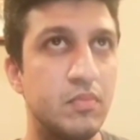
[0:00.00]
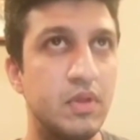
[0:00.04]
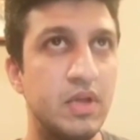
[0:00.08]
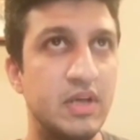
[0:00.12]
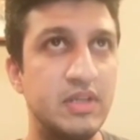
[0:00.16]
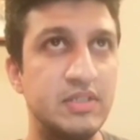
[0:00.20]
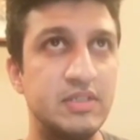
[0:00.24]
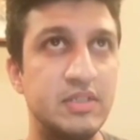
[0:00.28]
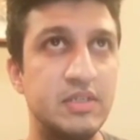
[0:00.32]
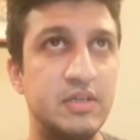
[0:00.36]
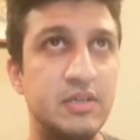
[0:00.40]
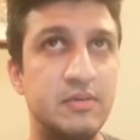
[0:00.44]

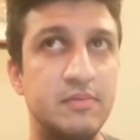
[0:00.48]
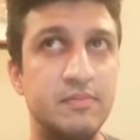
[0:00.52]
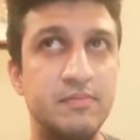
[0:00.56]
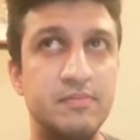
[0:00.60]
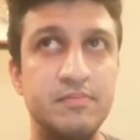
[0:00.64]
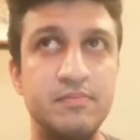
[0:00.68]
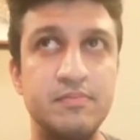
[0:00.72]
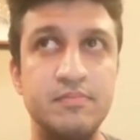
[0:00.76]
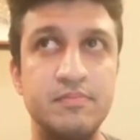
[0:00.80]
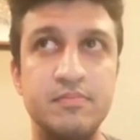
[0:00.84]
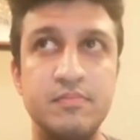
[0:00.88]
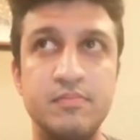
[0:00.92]
as a
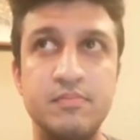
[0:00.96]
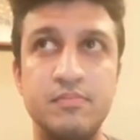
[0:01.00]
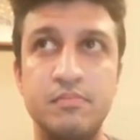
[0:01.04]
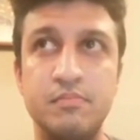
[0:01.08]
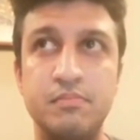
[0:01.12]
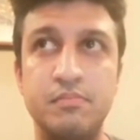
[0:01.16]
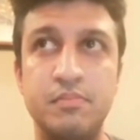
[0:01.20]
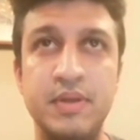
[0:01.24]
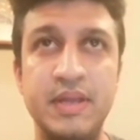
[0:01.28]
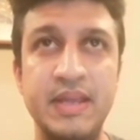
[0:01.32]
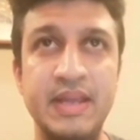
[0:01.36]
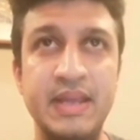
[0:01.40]

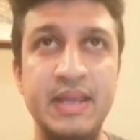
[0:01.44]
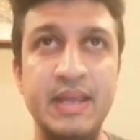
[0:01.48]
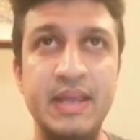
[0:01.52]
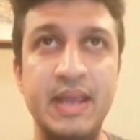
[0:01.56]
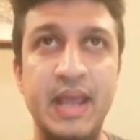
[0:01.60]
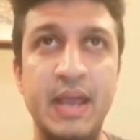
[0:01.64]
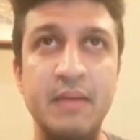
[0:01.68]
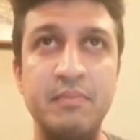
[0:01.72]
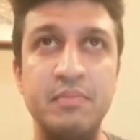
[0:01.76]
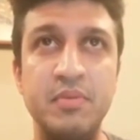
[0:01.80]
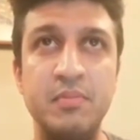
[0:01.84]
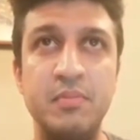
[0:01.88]
being
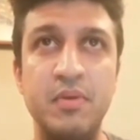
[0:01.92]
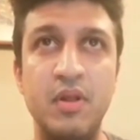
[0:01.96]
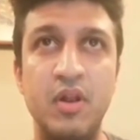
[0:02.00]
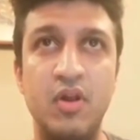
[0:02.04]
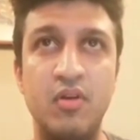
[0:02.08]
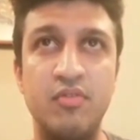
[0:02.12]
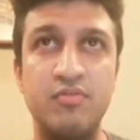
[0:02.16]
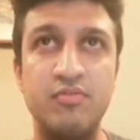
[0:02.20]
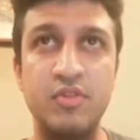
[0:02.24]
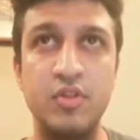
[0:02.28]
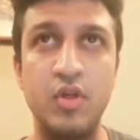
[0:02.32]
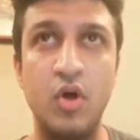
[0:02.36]
capable
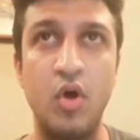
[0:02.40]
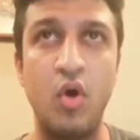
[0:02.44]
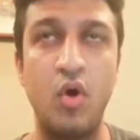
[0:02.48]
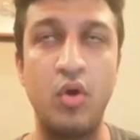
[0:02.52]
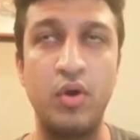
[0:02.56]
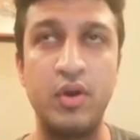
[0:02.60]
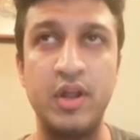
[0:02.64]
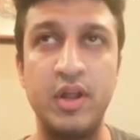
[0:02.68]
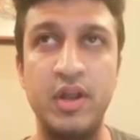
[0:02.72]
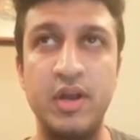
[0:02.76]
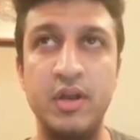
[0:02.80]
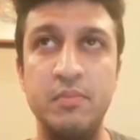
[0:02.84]
of
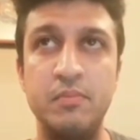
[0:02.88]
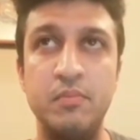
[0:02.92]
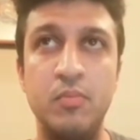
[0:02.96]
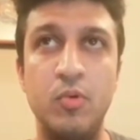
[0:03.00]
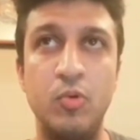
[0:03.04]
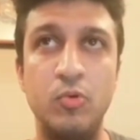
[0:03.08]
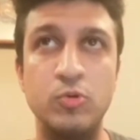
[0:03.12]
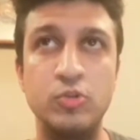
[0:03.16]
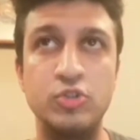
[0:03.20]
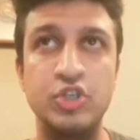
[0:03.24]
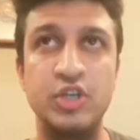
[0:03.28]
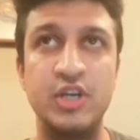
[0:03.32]
thought and
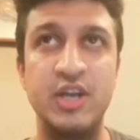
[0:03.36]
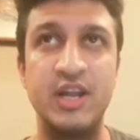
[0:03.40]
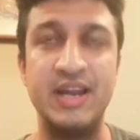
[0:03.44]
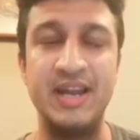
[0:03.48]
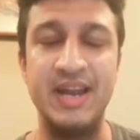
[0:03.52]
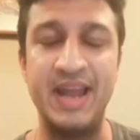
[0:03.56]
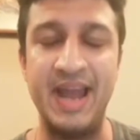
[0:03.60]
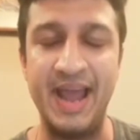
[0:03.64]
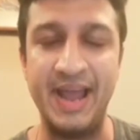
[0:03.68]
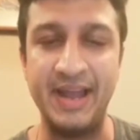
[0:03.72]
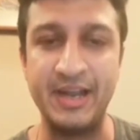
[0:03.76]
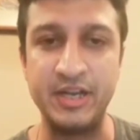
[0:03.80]
emotion
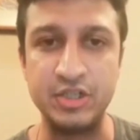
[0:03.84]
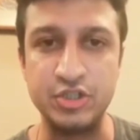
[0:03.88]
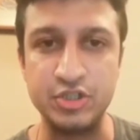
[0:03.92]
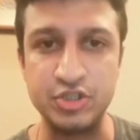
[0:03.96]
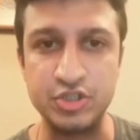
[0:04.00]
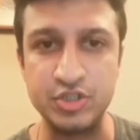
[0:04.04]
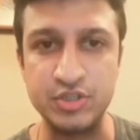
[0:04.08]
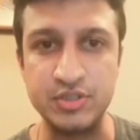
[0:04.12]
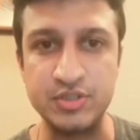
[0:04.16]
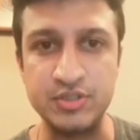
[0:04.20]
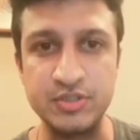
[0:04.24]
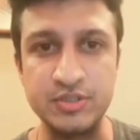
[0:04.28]
and
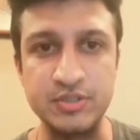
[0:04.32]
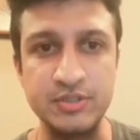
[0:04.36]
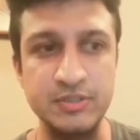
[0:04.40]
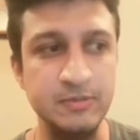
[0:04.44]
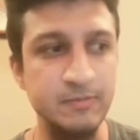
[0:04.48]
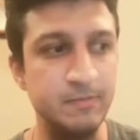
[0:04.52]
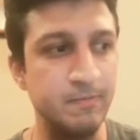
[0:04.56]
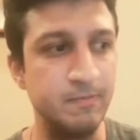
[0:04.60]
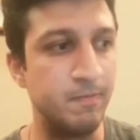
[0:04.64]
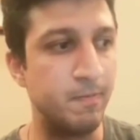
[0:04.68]
actions.